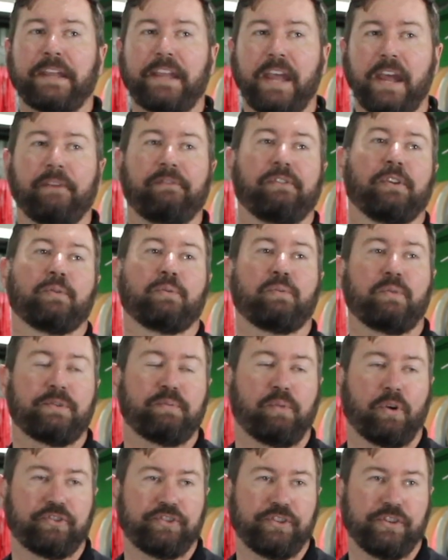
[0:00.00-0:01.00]
be careful
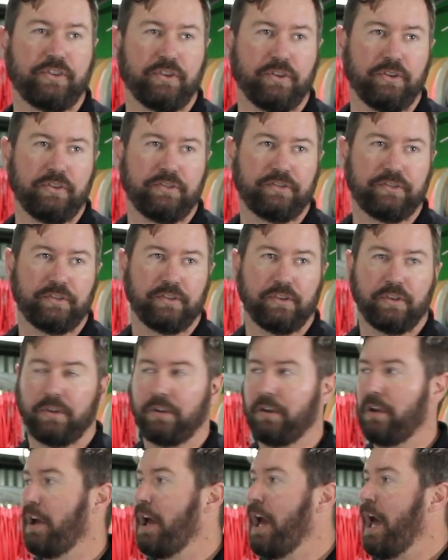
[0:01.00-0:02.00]
with what you use.
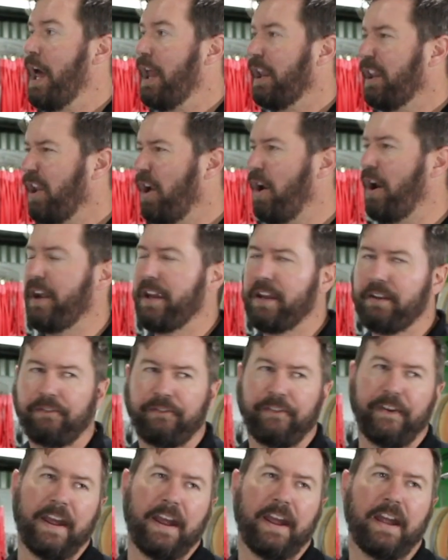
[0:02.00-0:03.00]
Lighting,
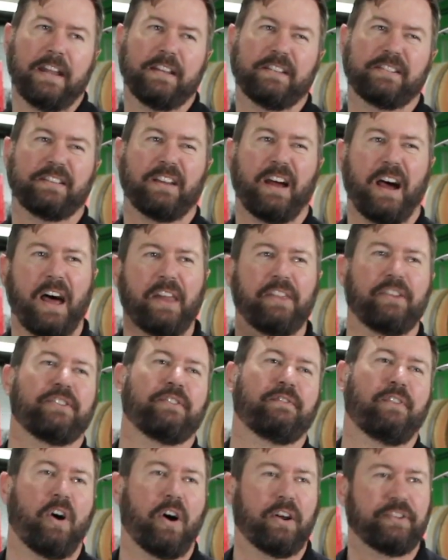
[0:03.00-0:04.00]
fans, other
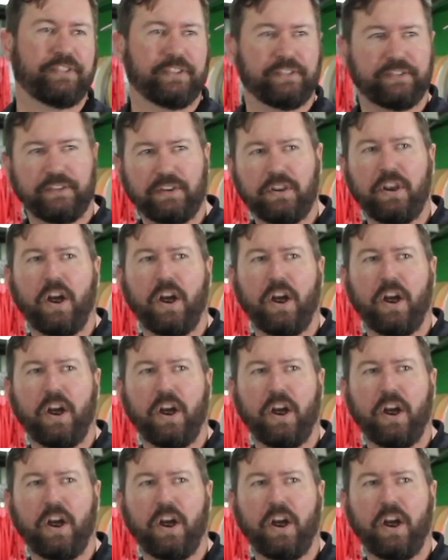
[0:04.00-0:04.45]
devices,